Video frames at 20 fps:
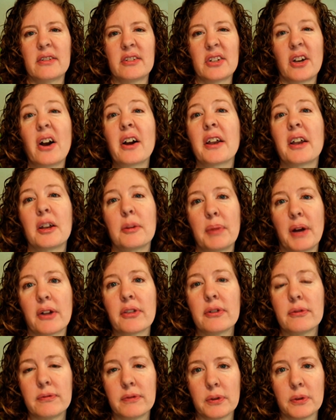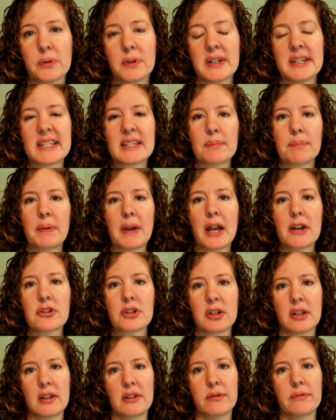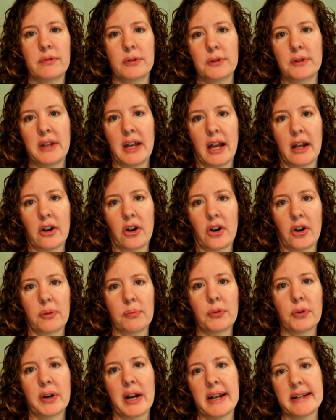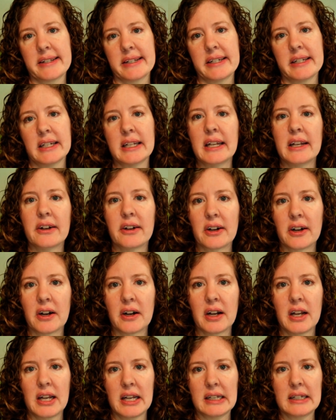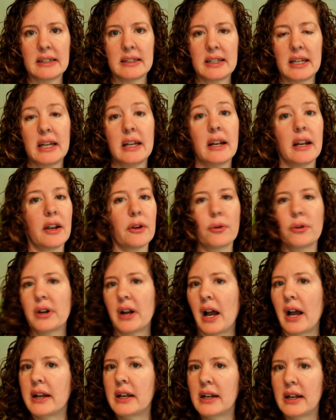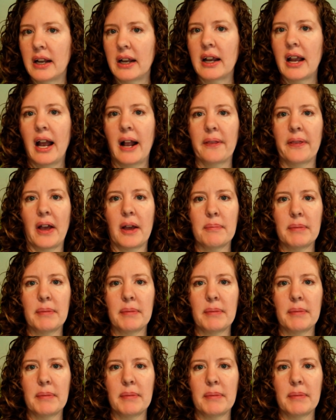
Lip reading: talking about the food, especially the food that our more hesitant eater is eating or not eating at